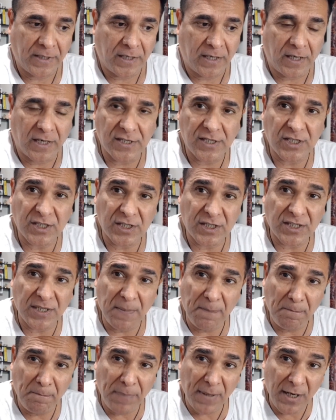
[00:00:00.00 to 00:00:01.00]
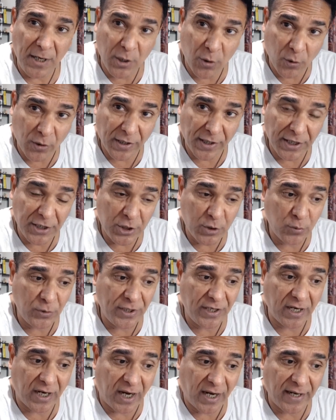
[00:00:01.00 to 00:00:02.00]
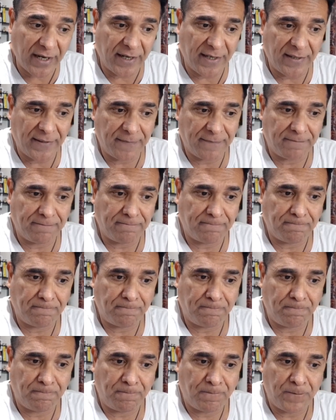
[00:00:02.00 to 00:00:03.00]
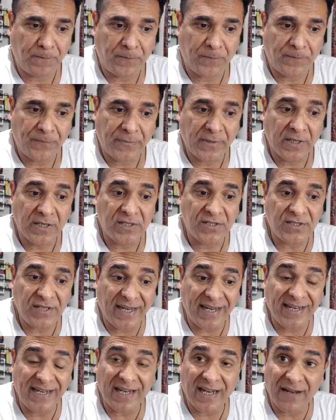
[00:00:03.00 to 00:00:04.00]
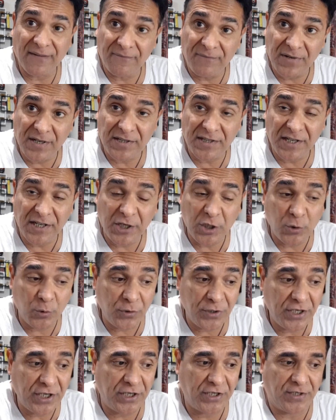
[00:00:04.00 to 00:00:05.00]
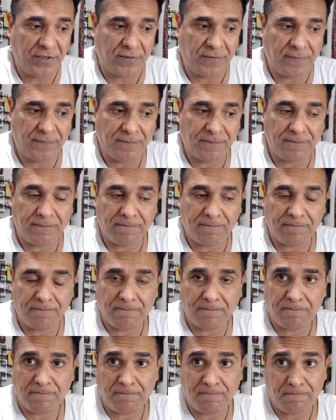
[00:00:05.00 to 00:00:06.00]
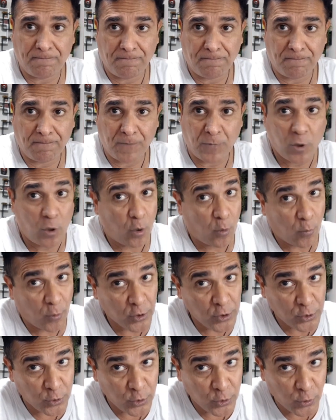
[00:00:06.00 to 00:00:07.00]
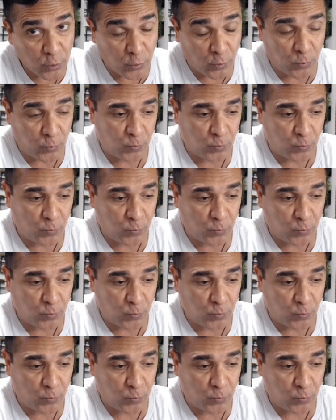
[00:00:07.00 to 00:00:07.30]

A simple look into the eye, saying everything you need or want to know.